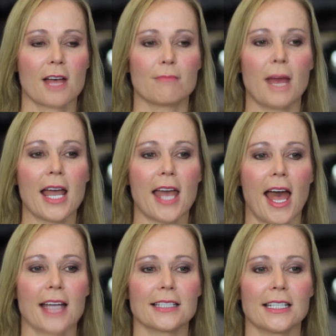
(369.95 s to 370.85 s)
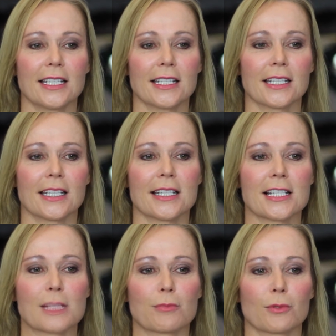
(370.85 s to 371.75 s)
My acting
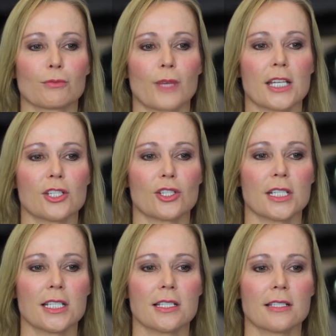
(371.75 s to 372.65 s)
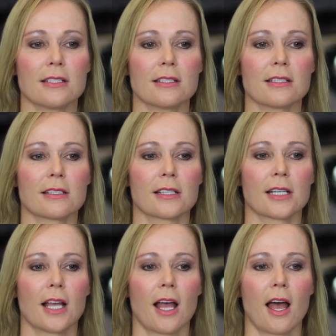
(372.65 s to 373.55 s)
inspirations,
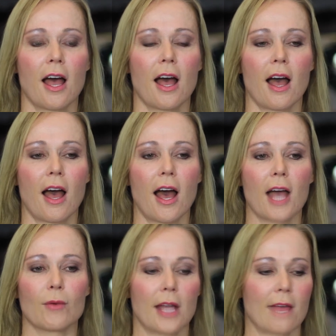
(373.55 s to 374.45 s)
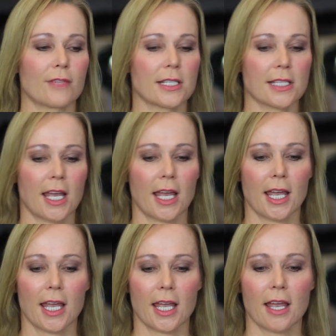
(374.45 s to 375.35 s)
I would have to
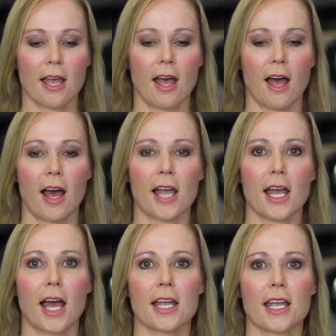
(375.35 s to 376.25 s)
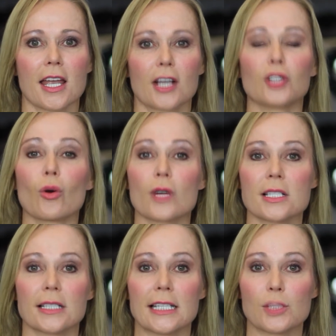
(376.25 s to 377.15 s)
say,
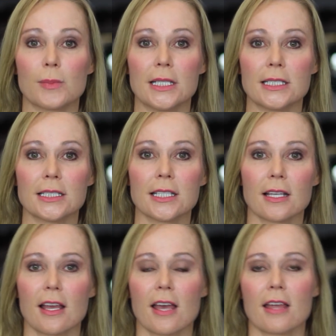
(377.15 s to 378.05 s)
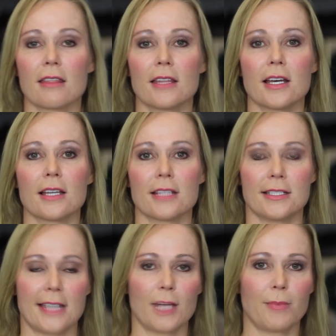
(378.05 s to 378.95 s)
Cloris Leachman, the
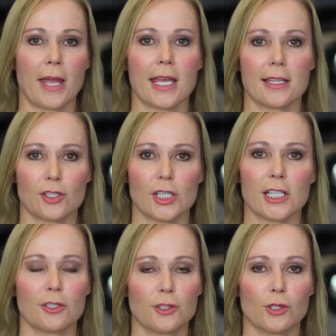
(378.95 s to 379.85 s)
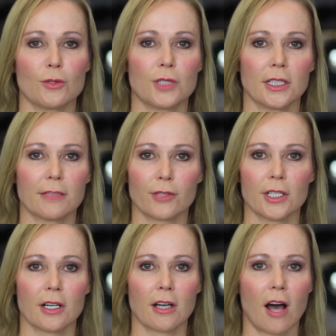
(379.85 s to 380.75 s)
deadpan that she can do
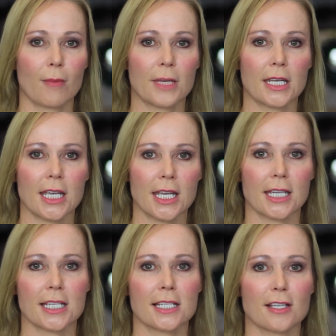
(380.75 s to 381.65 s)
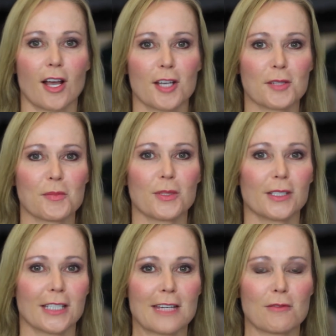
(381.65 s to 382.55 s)
delivery on comedy is
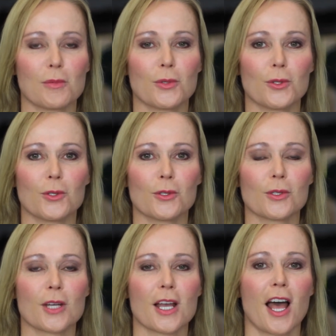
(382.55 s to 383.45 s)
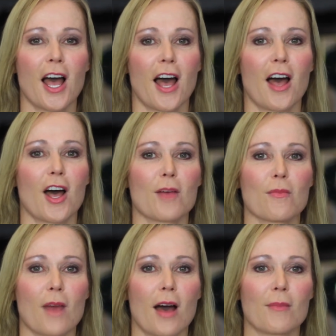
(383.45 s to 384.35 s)
unbelievable.
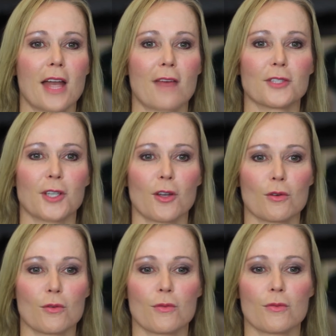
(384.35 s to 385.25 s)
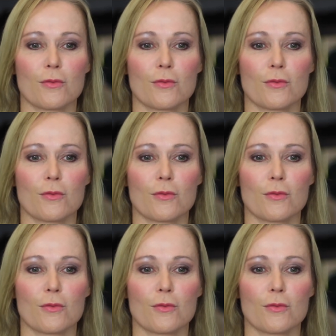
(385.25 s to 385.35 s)
I'm gonna have to go